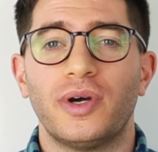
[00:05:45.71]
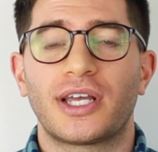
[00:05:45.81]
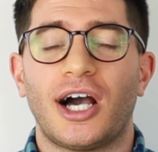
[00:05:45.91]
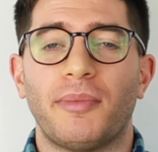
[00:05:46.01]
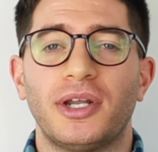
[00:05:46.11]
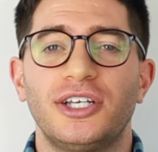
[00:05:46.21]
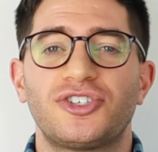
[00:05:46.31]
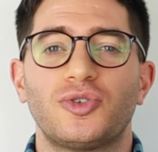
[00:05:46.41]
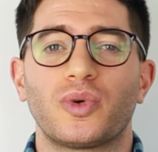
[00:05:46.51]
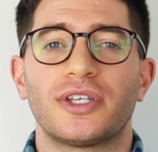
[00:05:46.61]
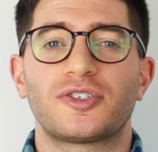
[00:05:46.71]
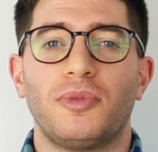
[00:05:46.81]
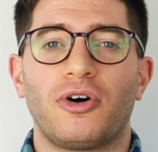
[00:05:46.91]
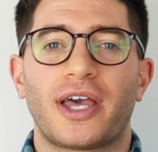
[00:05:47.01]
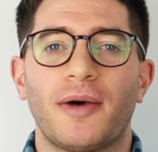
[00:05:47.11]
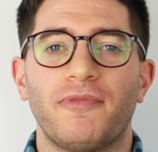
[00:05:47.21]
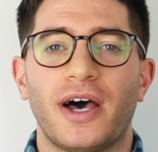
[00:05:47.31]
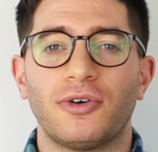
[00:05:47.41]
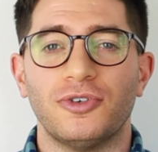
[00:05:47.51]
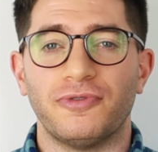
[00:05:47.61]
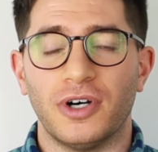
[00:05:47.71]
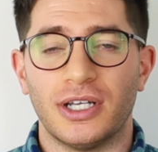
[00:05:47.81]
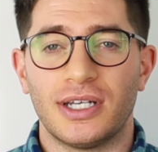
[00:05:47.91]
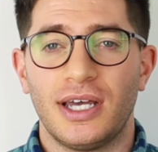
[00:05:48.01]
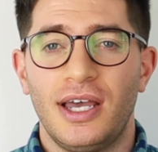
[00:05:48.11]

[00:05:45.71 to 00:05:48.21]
in combination with a small cap value fund.